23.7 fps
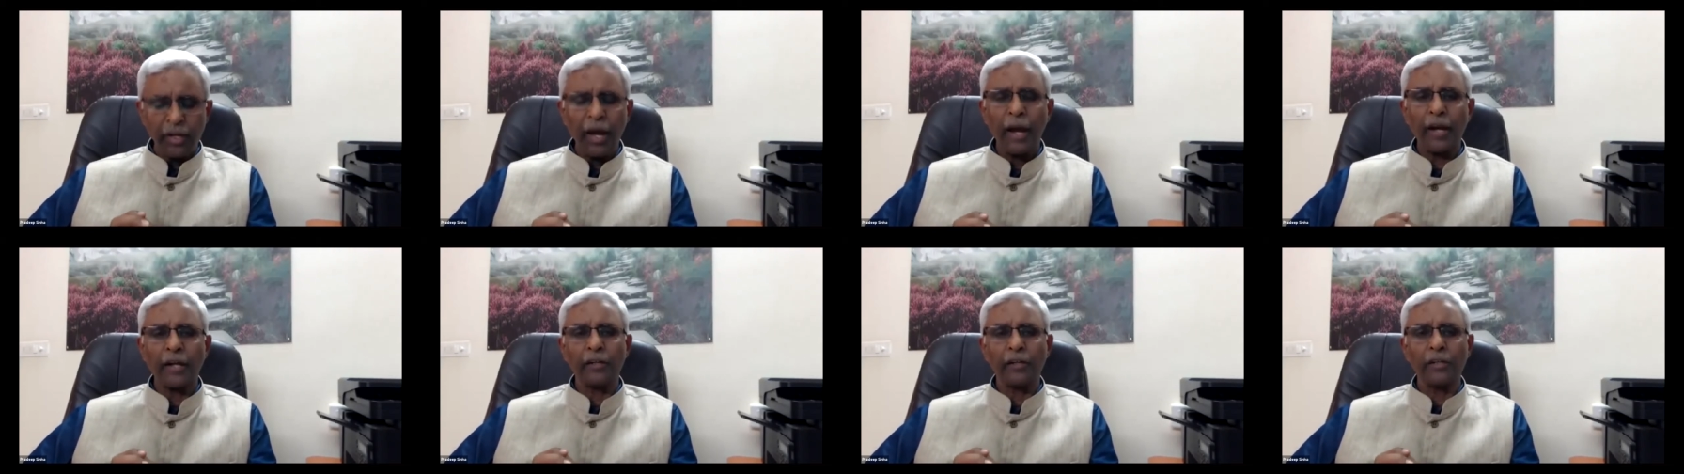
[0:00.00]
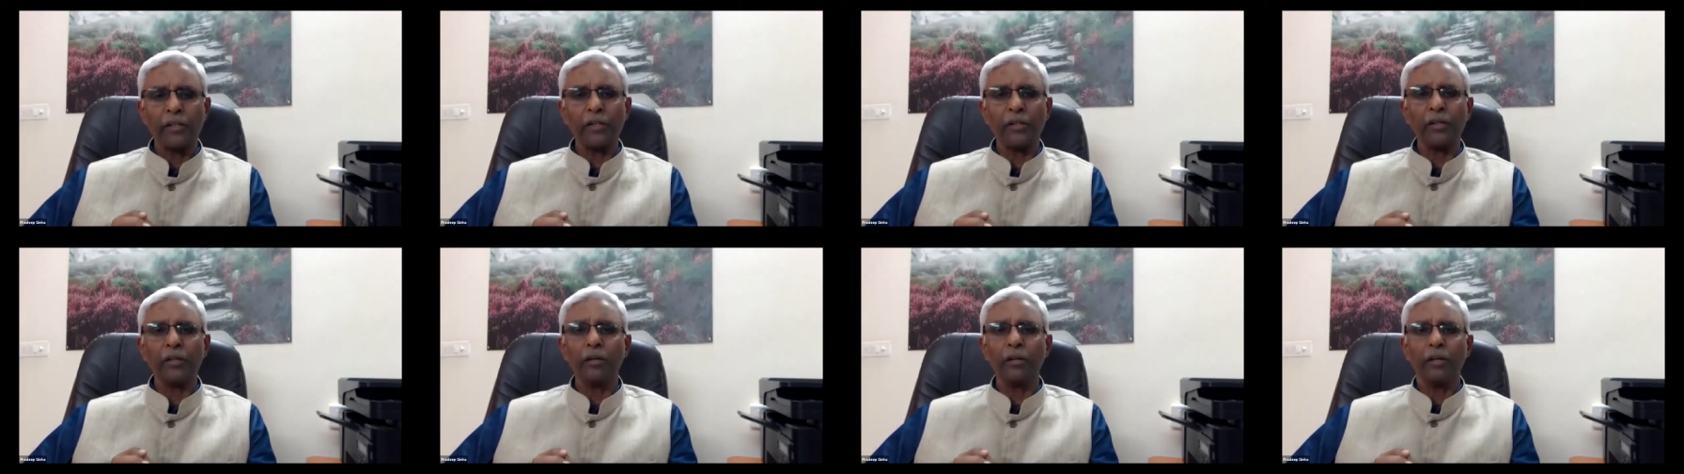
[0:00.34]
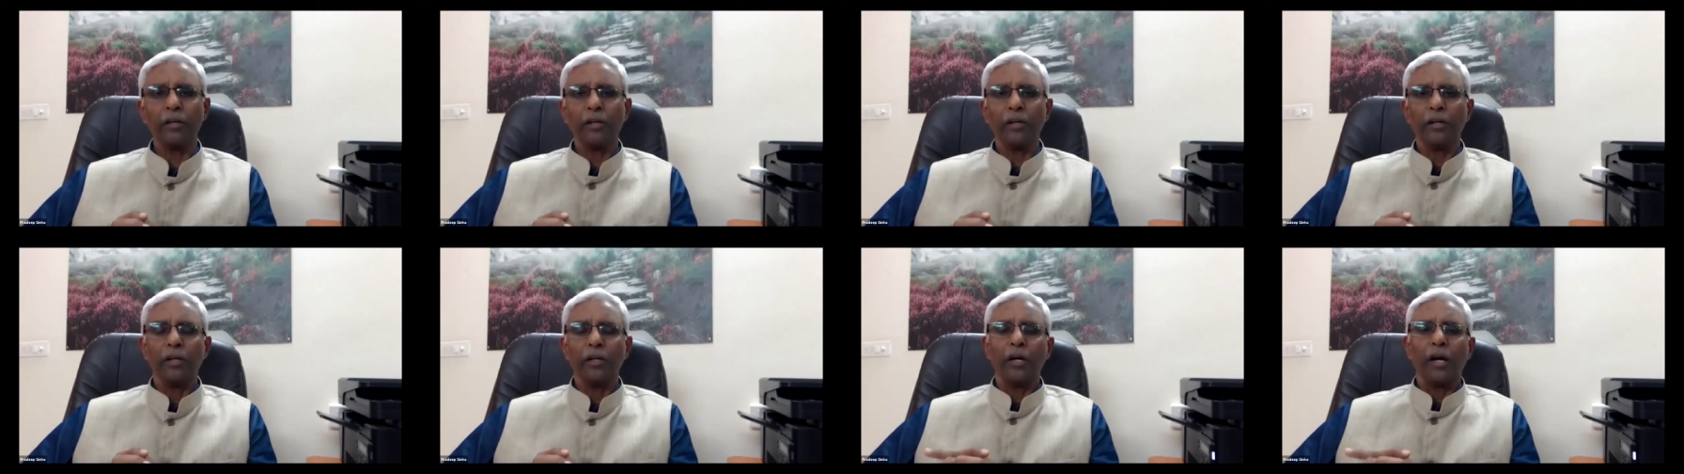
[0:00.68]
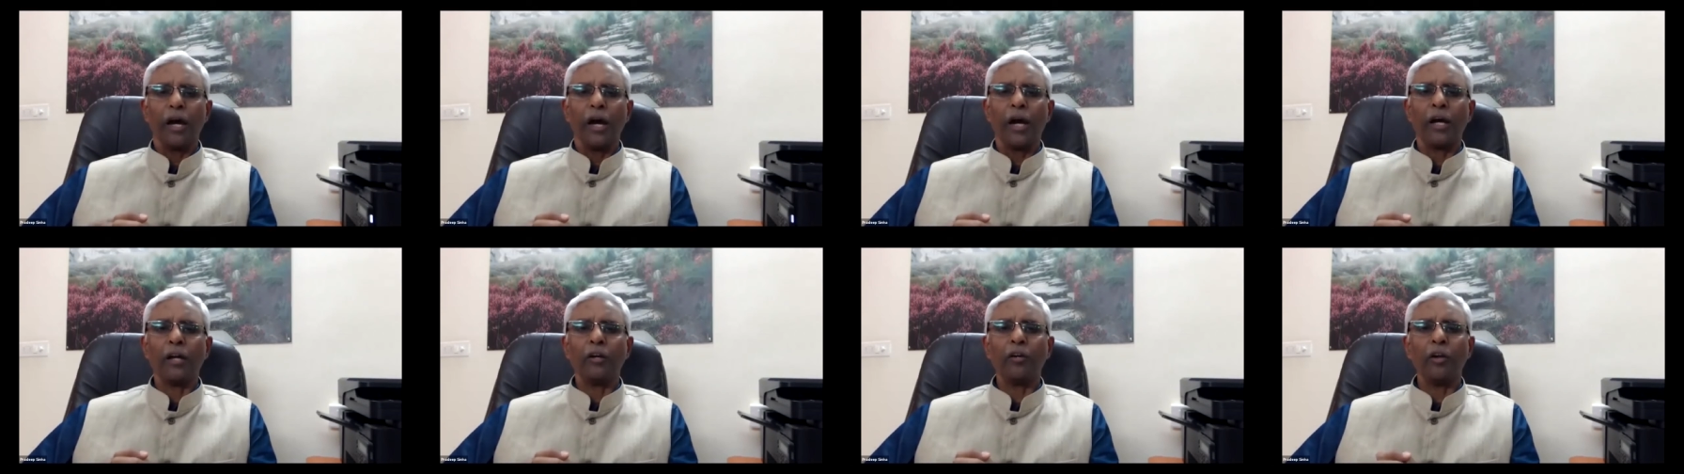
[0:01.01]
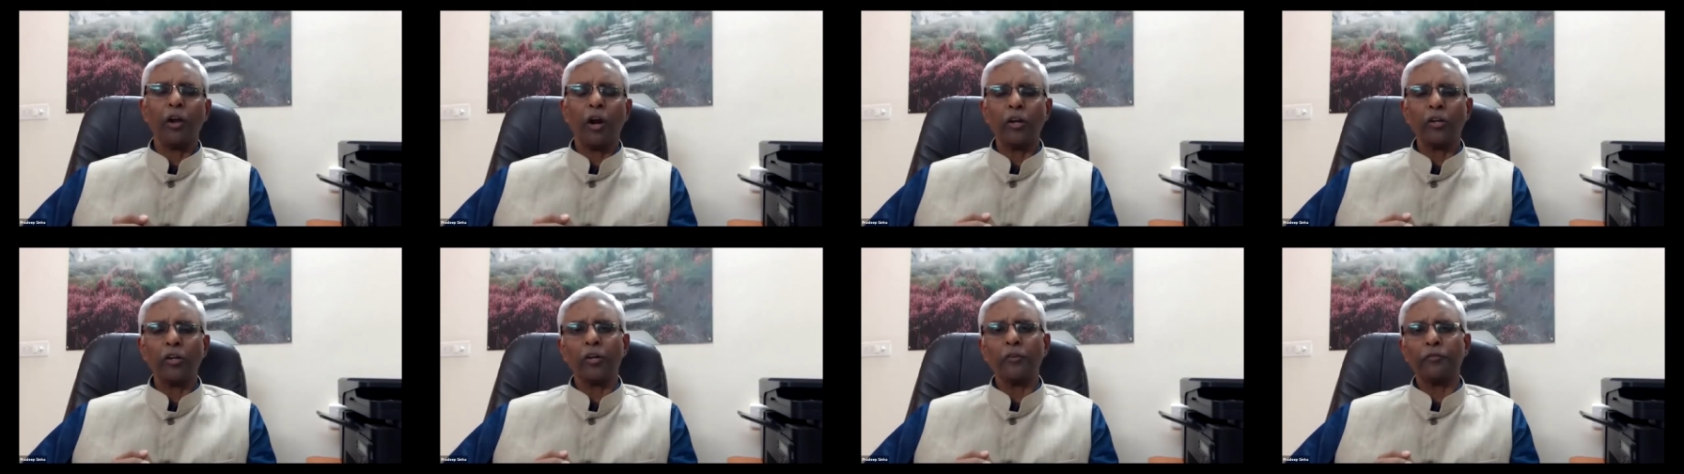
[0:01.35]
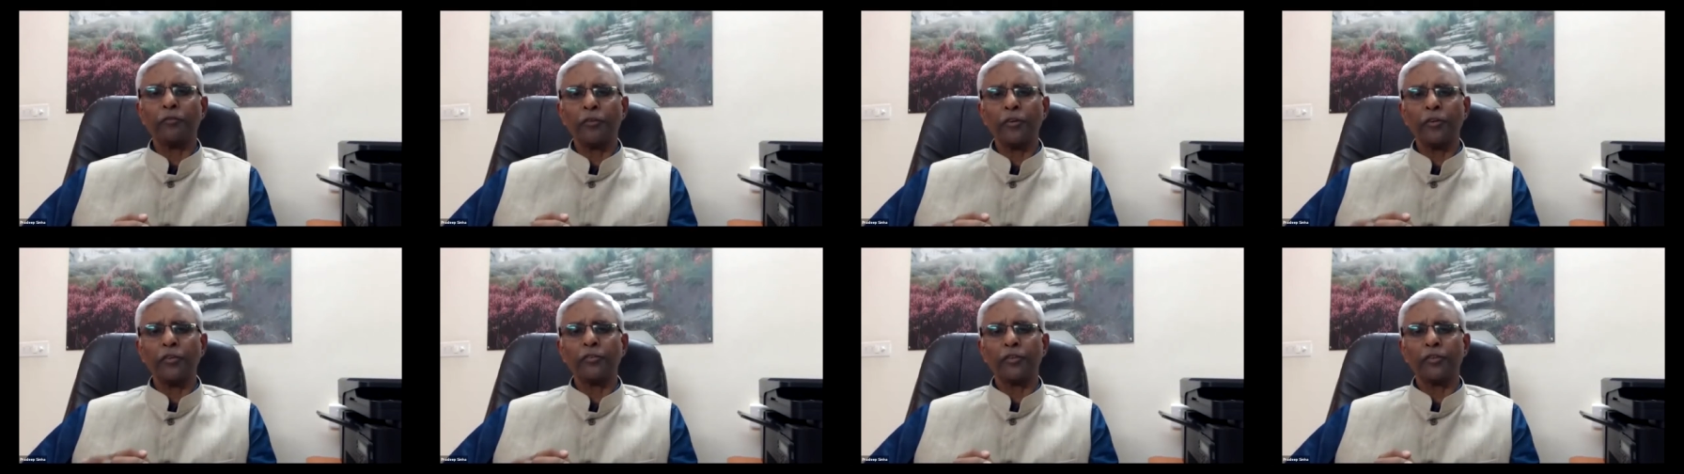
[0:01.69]
handy and lot
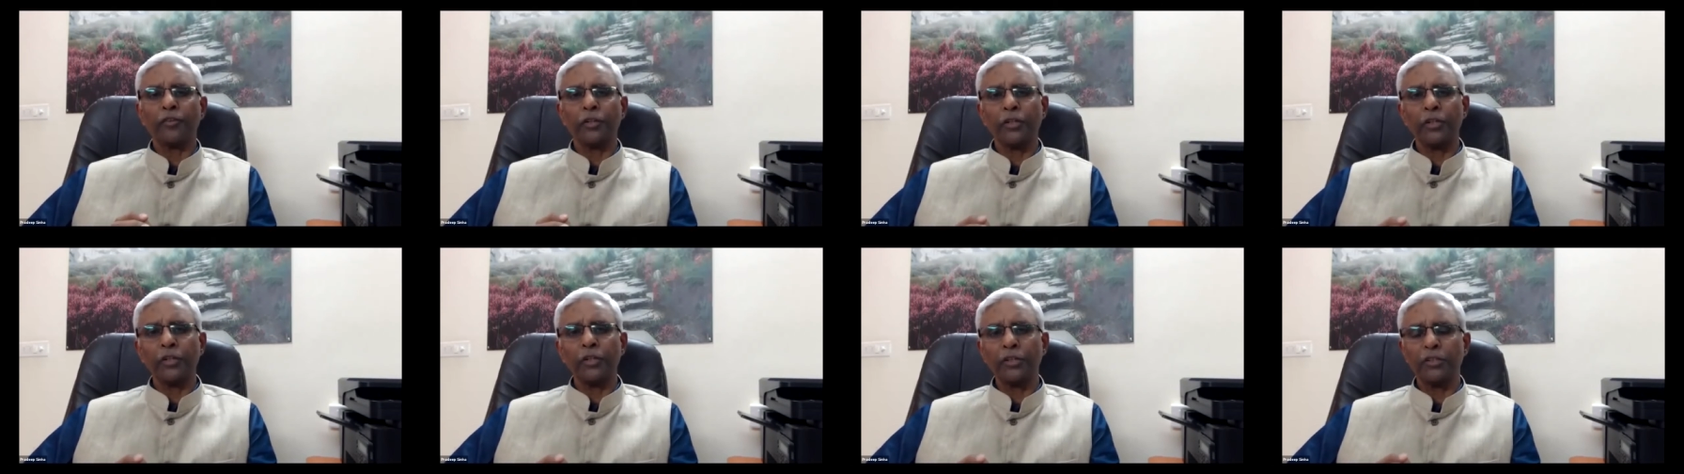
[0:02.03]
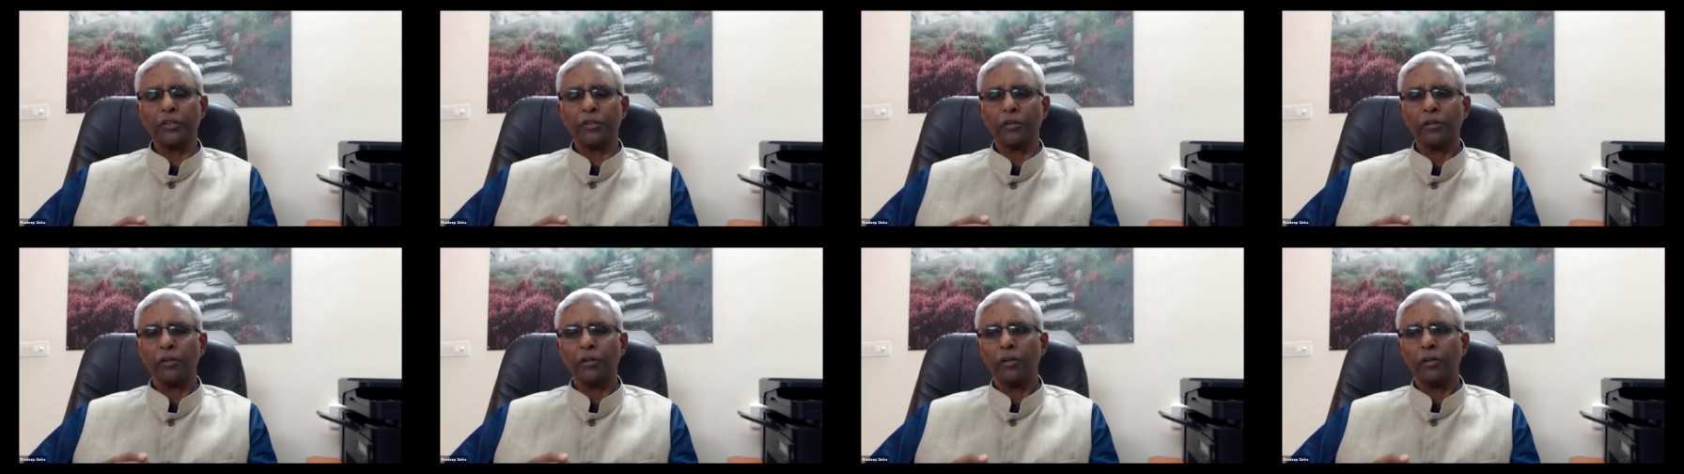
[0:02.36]
of research